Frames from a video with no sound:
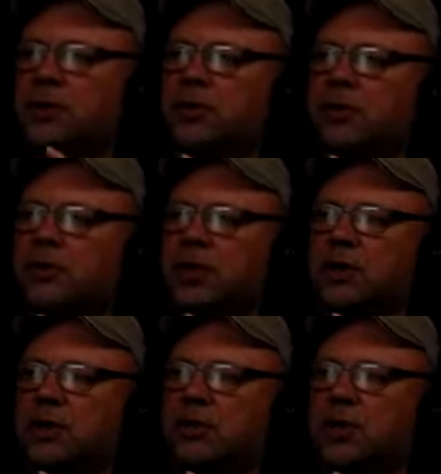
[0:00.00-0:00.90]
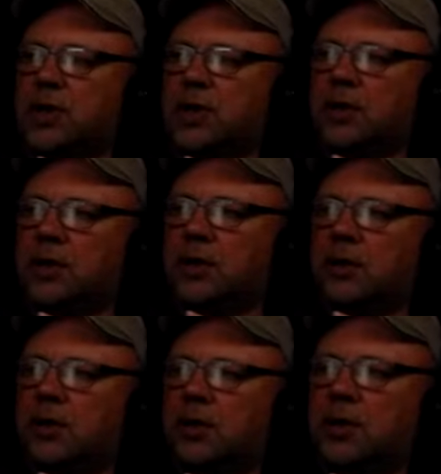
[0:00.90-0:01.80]
Stator winding.
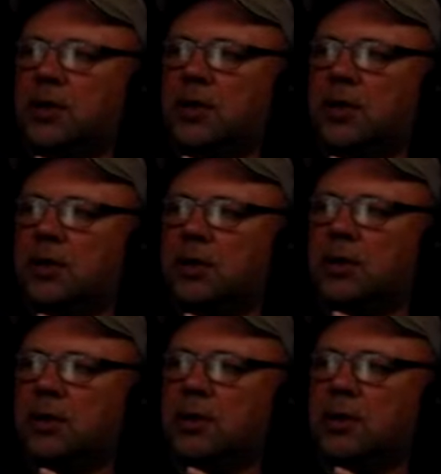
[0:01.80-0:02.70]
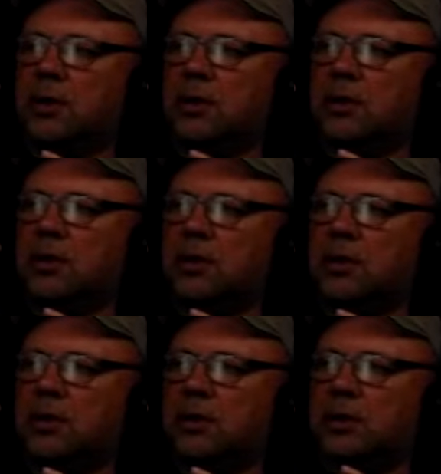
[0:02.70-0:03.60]
All right.
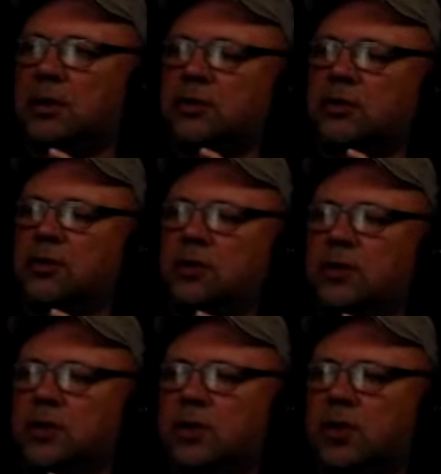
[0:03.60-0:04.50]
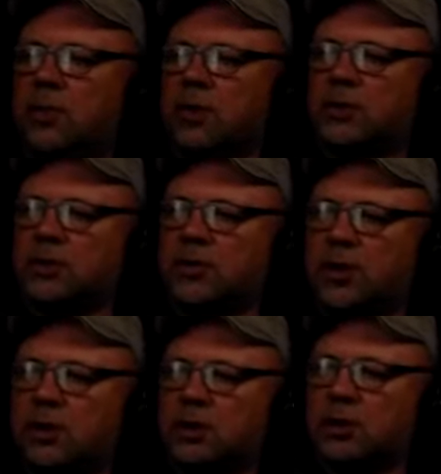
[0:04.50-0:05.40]
So we're talking about the
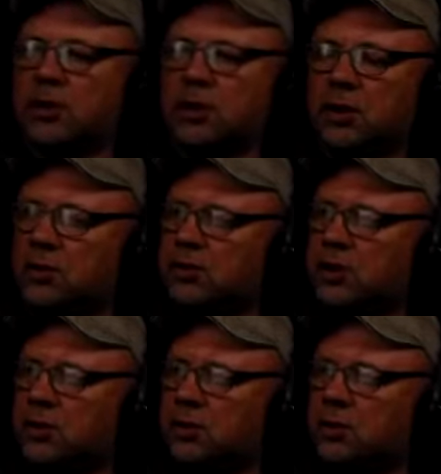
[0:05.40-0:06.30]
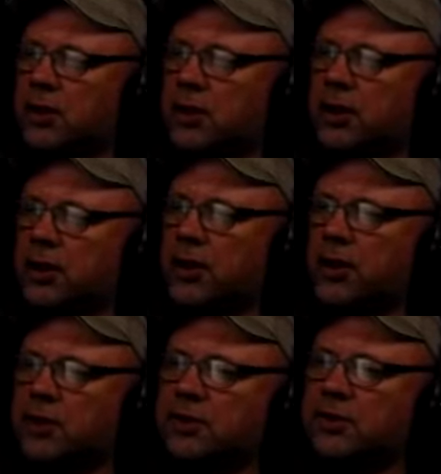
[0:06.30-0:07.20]
stator and the stator winding.
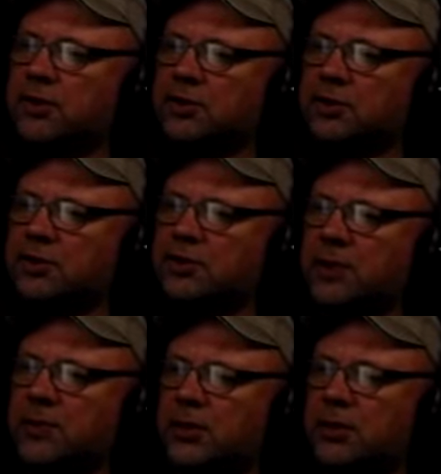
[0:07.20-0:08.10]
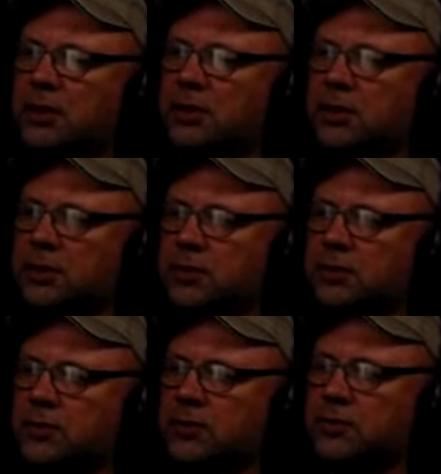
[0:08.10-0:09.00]
There's something that turns.